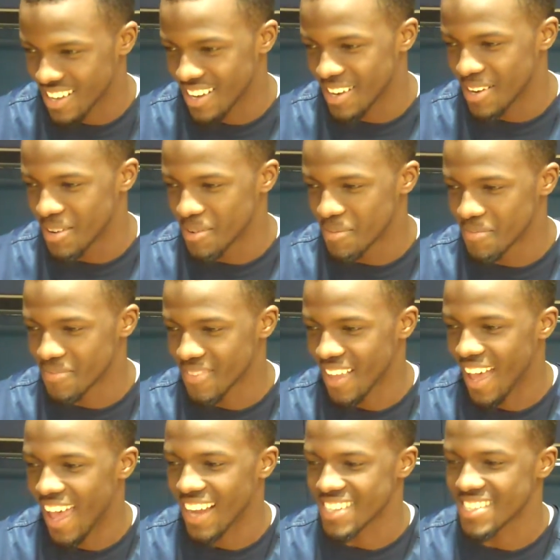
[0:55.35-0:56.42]

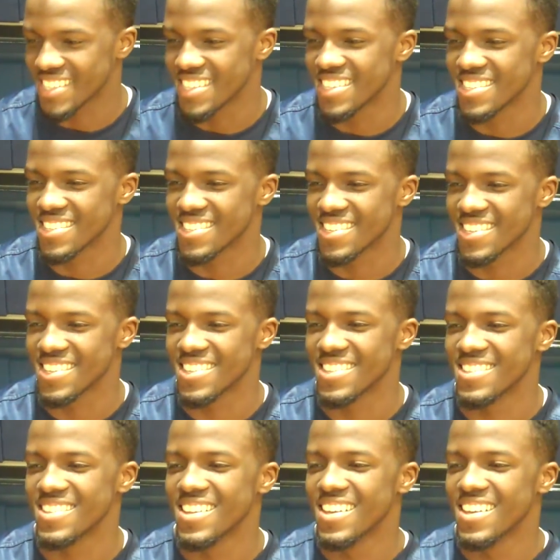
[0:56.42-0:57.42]
I actually listen to